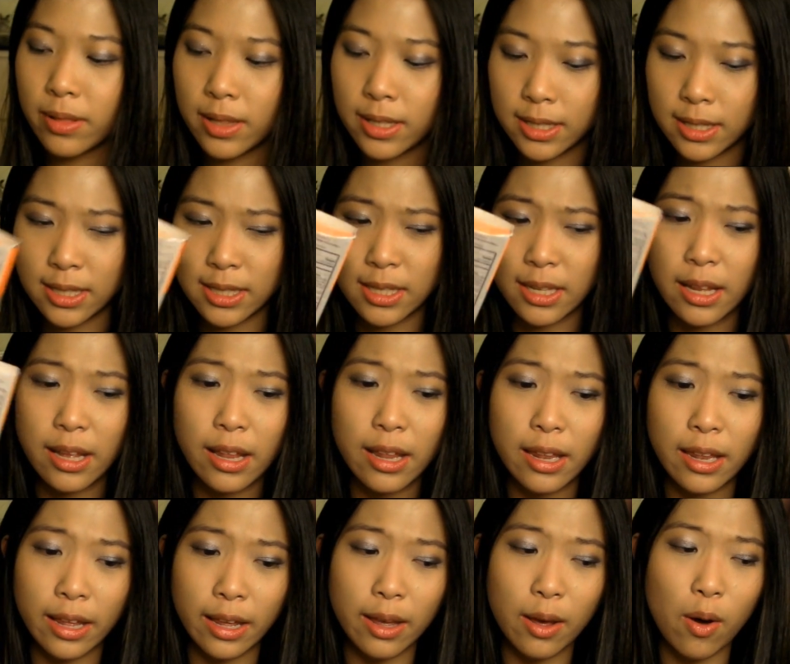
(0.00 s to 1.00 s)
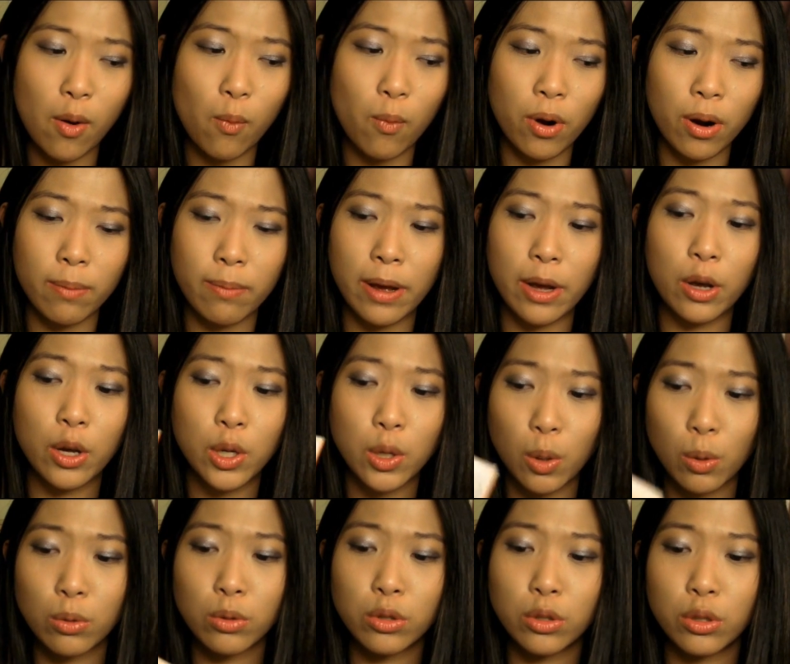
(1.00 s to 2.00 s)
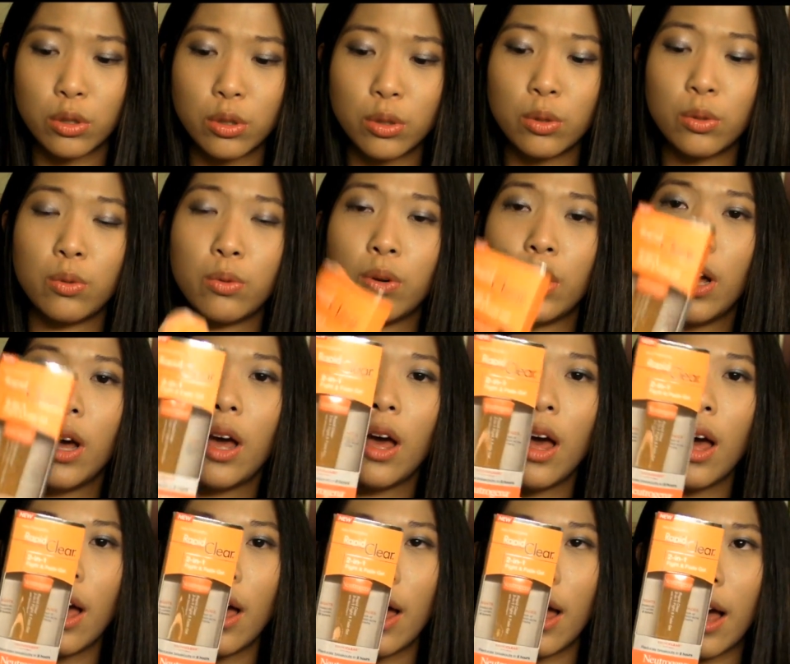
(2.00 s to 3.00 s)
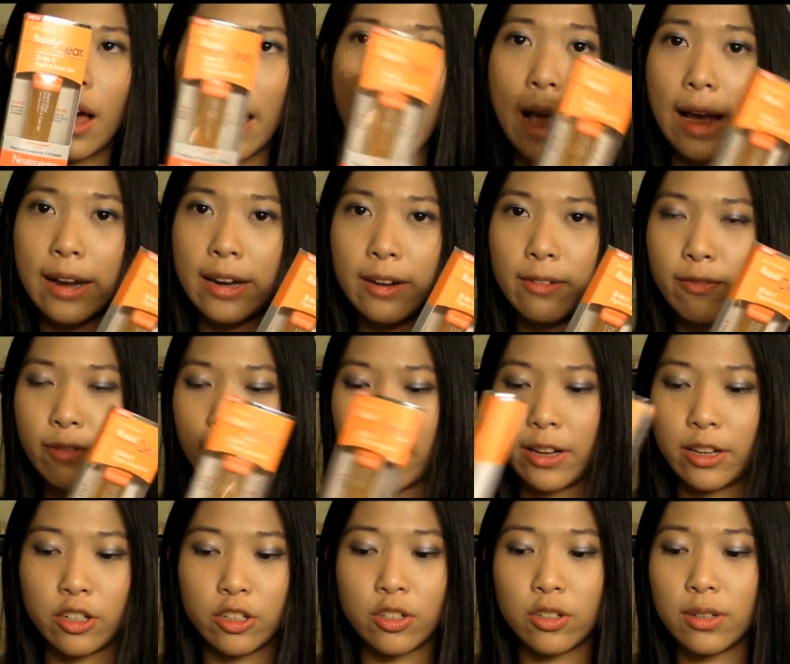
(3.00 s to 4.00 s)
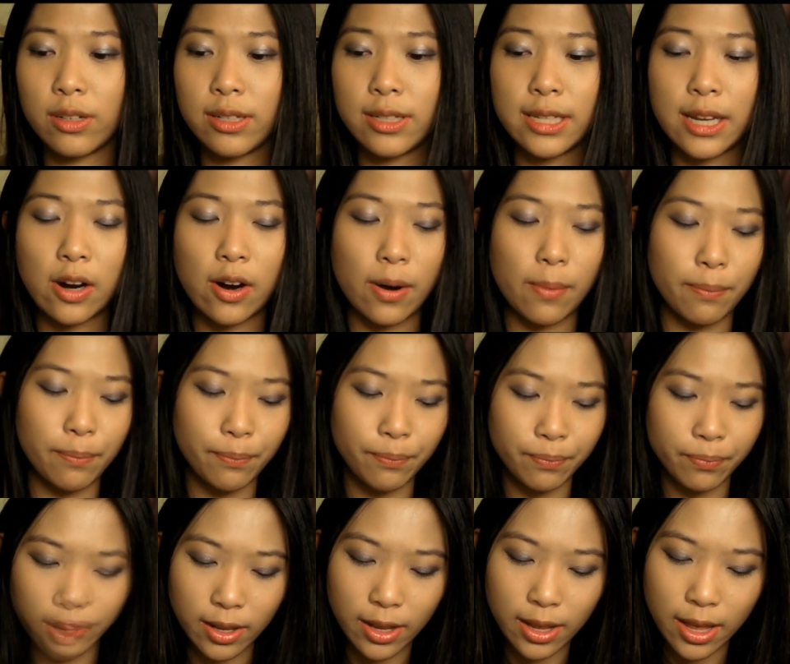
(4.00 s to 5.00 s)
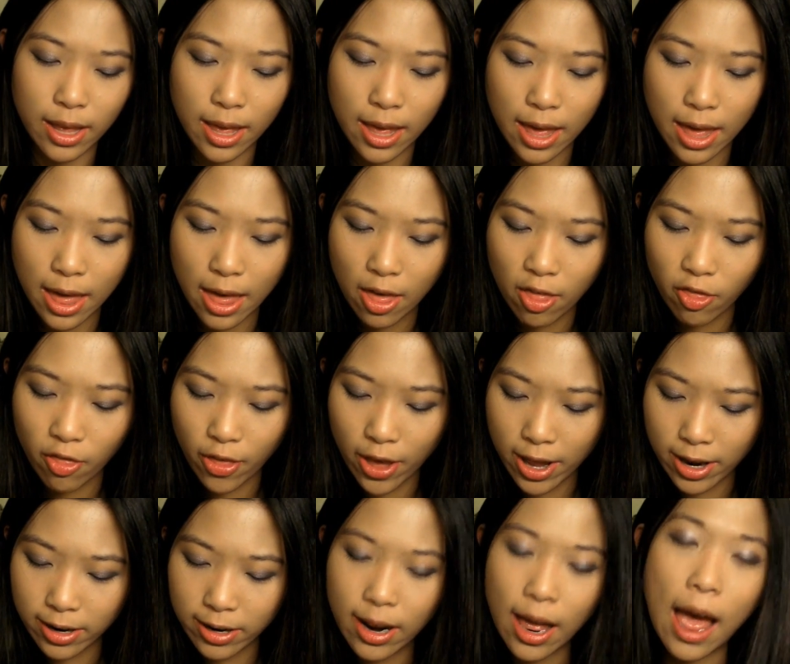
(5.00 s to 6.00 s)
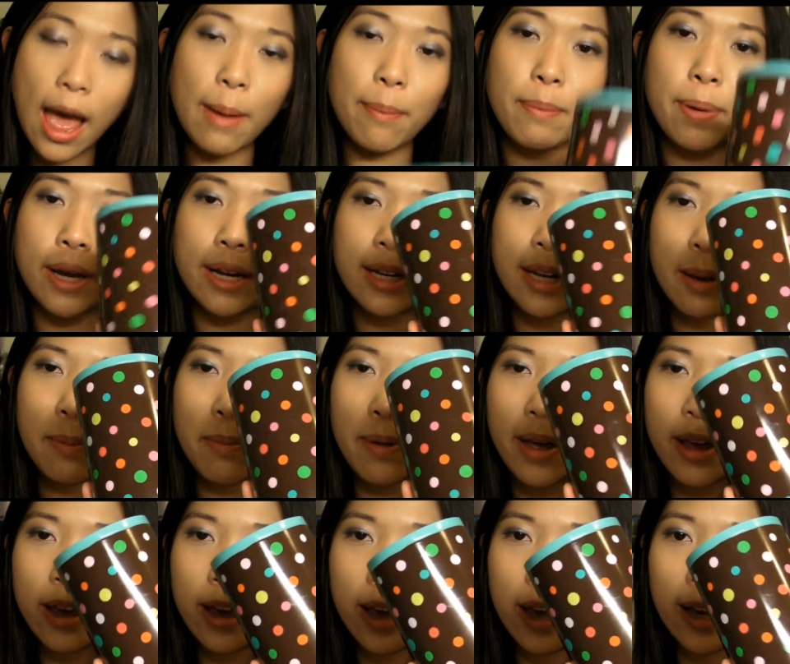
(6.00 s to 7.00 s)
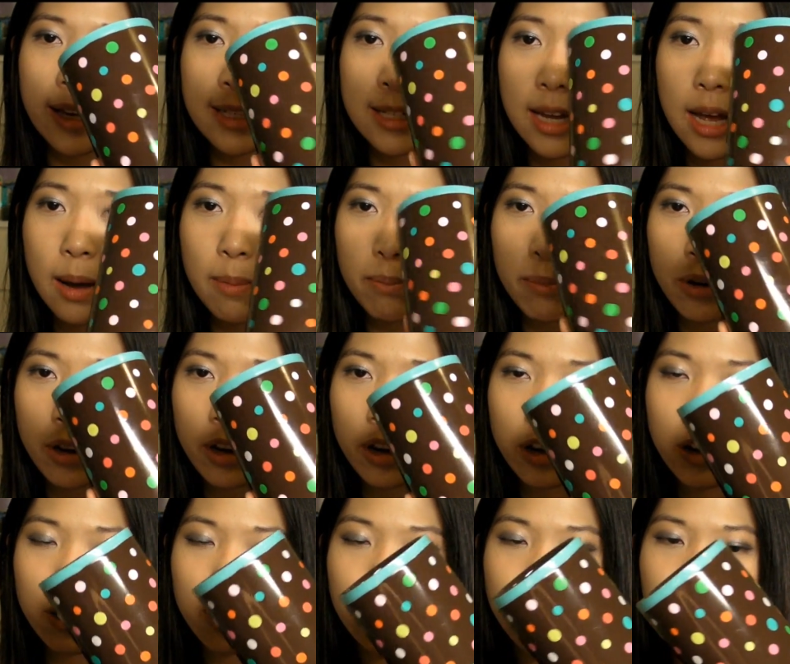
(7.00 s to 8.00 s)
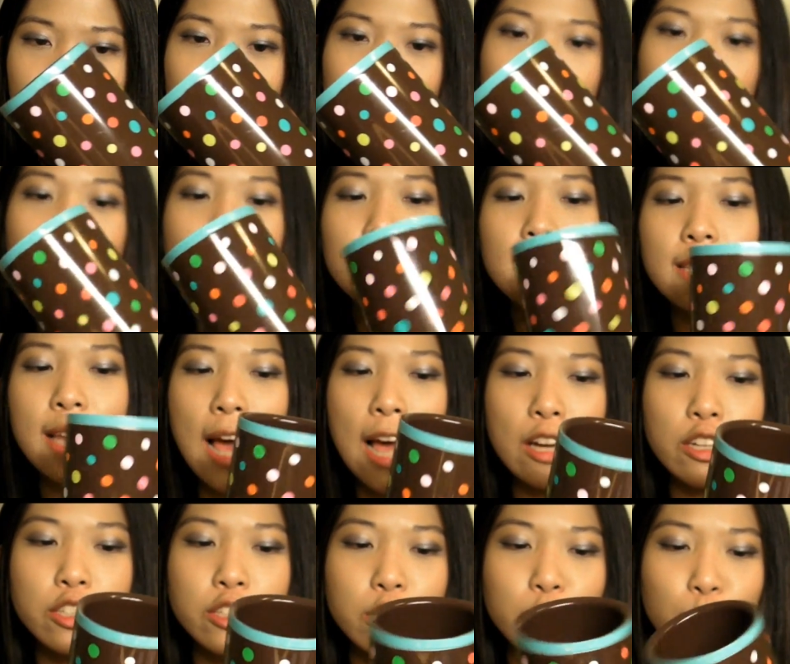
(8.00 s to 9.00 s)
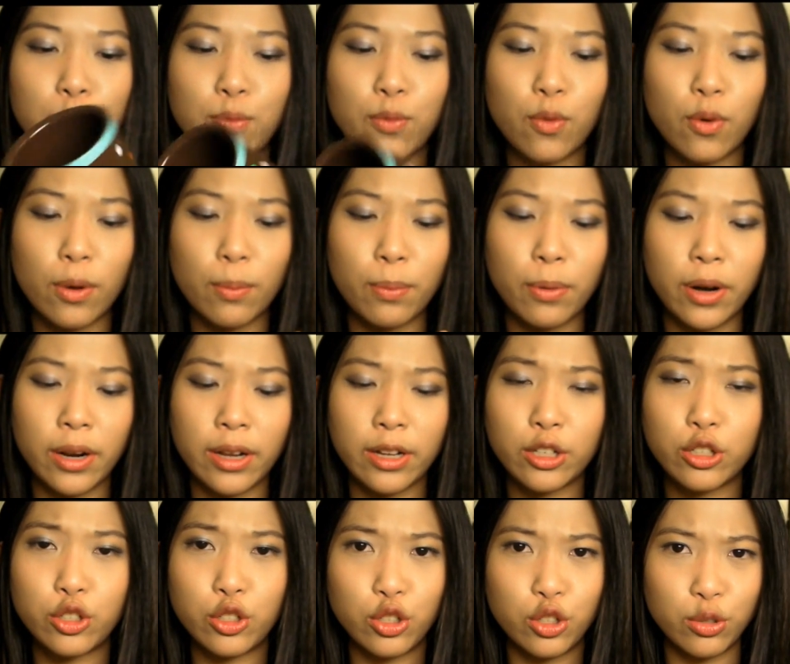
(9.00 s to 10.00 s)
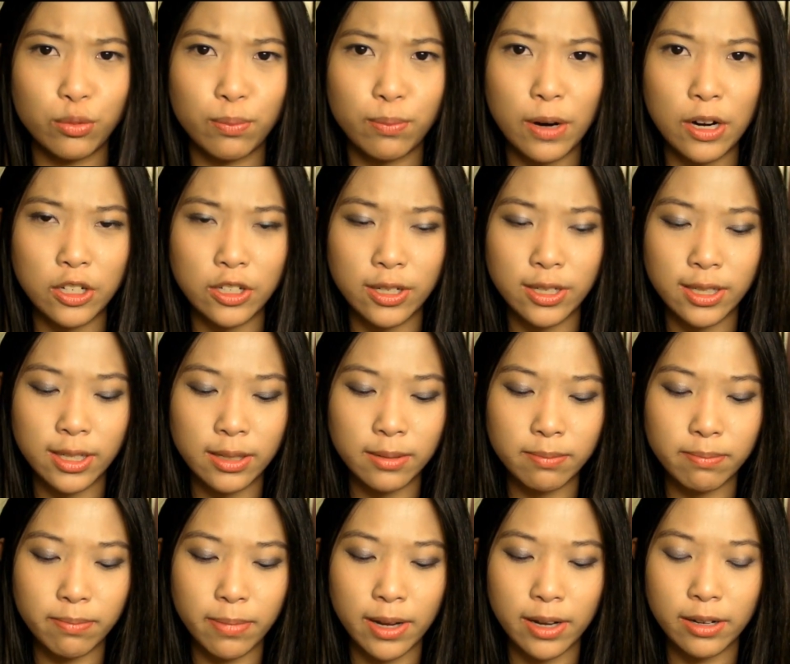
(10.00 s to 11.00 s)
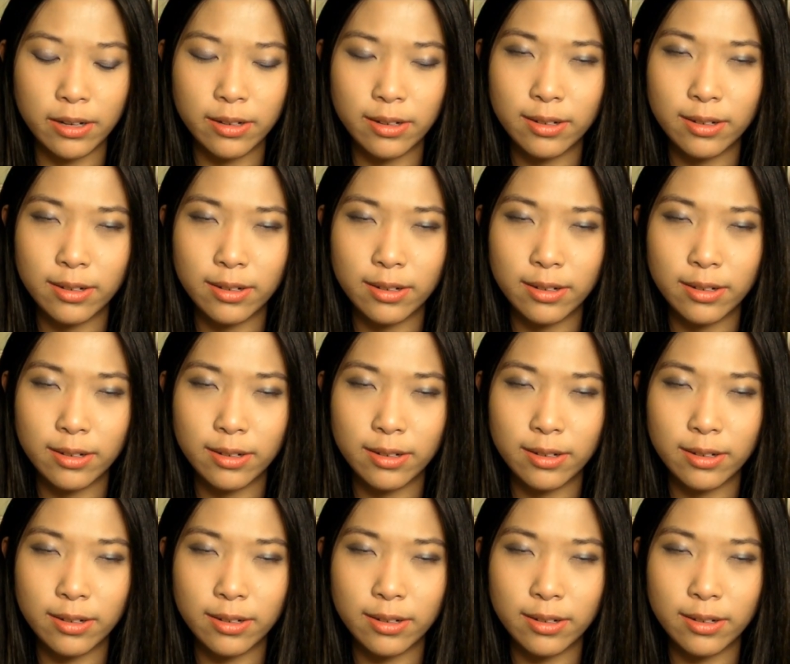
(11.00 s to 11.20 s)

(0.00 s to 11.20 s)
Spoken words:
This is like one of my go-to acne fighting serum. Then I picked up a tumbler. This is actually for putting toothbrushes in, but